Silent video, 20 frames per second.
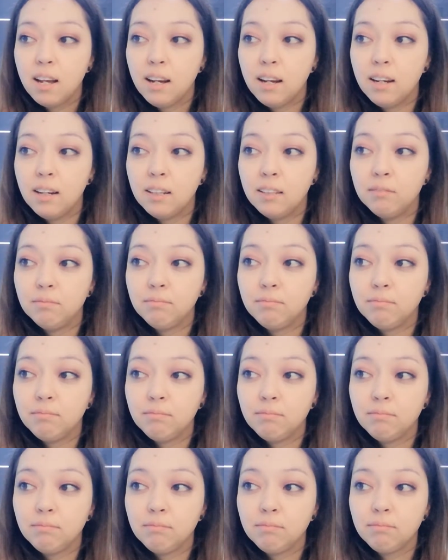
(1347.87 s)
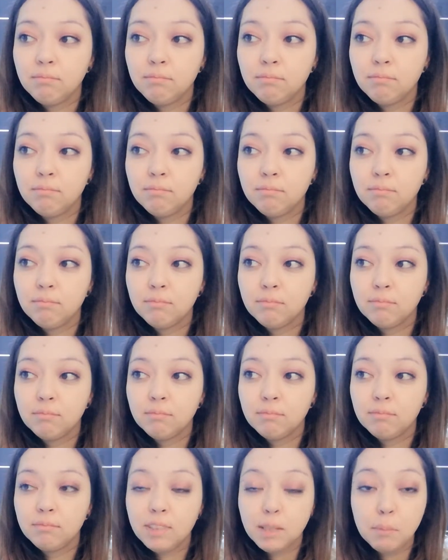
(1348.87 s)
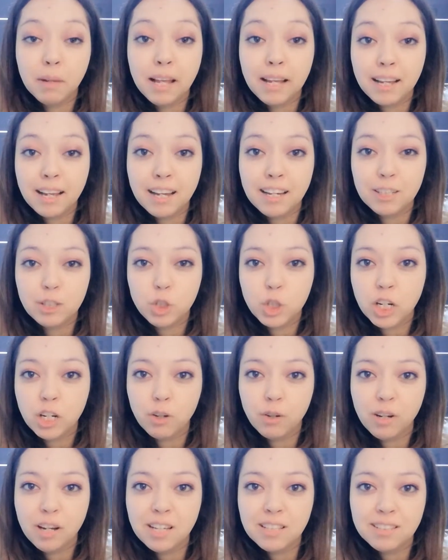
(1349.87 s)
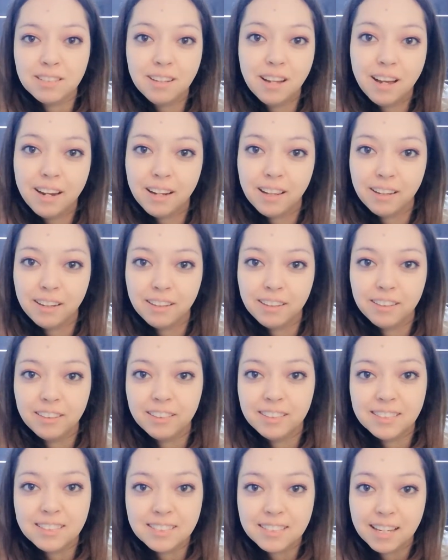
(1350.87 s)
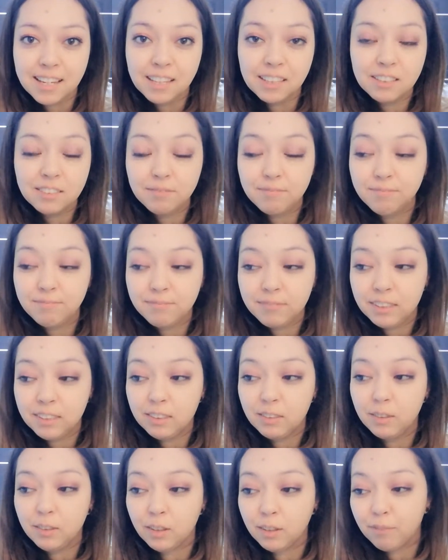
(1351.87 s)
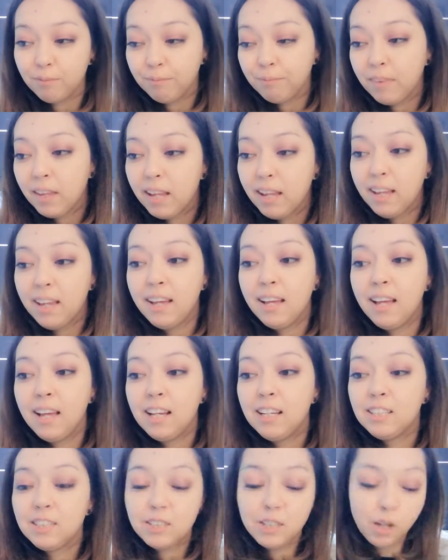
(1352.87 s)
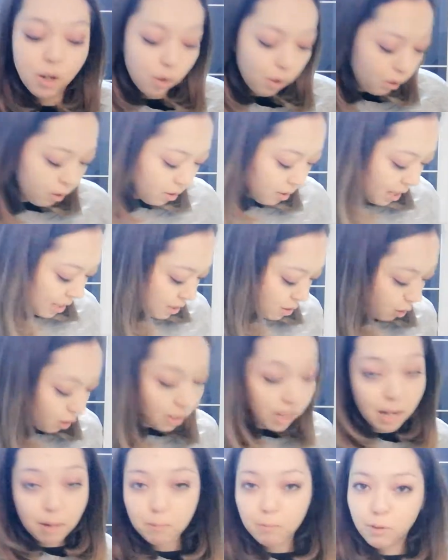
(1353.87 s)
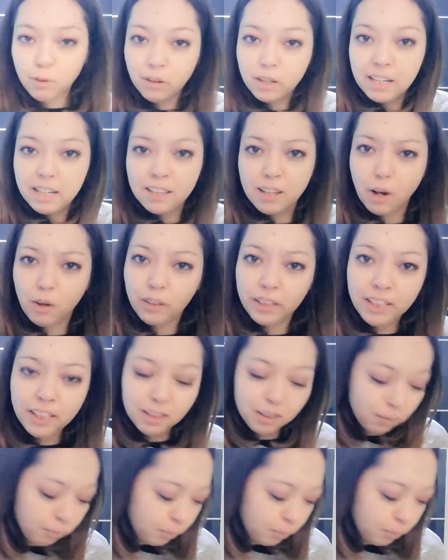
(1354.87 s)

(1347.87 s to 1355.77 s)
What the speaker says: the black eyeshadow as an eyeliner instead, you know. So that's all. I'm looking down here